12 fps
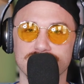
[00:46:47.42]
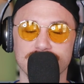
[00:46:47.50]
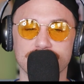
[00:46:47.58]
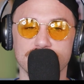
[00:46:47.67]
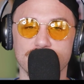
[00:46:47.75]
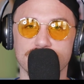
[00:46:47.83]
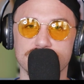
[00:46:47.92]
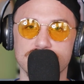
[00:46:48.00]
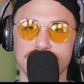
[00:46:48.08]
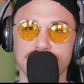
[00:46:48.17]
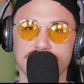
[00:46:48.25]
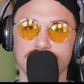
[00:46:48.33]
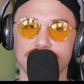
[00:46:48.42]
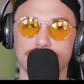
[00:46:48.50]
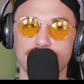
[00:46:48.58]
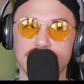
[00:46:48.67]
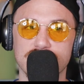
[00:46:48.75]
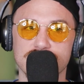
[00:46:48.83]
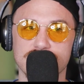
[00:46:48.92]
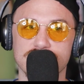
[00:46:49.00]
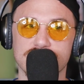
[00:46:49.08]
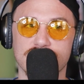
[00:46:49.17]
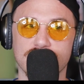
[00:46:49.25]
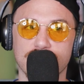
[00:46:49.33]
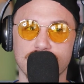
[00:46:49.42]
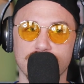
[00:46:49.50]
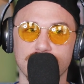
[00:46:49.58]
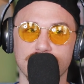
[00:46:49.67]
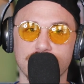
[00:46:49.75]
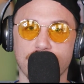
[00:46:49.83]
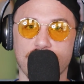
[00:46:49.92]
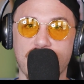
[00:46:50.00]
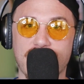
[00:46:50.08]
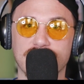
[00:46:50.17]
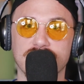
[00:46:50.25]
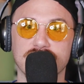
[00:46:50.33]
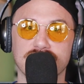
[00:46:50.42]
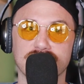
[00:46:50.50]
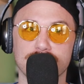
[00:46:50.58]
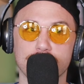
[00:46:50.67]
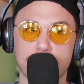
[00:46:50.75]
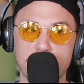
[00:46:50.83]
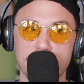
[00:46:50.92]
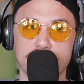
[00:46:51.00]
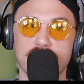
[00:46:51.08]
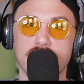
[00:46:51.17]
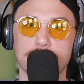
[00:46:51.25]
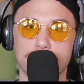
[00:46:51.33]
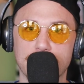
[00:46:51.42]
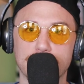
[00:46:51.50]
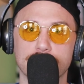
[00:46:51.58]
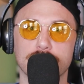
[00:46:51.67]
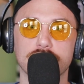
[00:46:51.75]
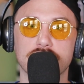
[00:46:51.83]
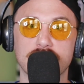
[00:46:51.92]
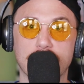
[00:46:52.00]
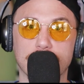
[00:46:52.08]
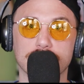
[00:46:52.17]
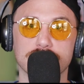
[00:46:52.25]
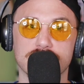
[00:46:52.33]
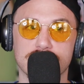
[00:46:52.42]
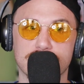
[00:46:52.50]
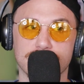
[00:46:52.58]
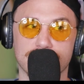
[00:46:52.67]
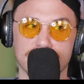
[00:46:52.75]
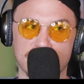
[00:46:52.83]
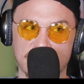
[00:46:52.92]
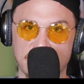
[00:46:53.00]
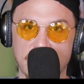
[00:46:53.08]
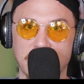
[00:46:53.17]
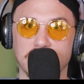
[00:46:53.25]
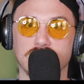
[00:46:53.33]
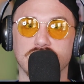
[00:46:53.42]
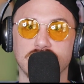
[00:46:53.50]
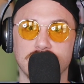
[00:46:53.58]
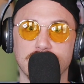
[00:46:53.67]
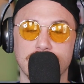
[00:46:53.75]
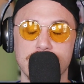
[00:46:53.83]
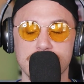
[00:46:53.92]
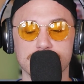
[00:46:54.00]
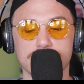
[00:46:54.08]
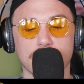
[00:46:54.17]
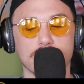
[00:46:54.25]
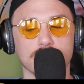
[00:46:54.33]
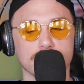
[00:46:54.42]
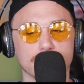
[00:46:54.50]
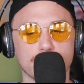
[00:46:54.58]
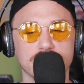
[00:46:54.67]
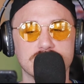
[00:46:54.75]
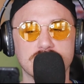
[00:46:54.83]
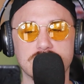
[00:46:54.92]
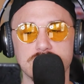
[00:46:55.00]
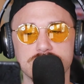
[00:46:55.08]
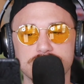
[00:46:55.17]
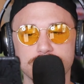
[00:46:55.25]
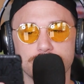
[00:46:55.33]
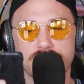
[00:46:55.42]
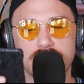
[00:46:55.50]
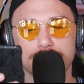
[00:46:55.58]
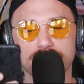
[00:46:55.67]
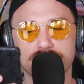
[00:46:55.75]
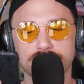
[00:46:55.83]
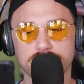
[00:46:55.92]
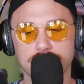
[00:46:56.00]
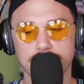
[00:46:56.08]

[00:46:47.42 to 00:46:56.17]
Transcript: than UFC because it's cracking bone on bone, knuckles to skull. So put the kids to bed before you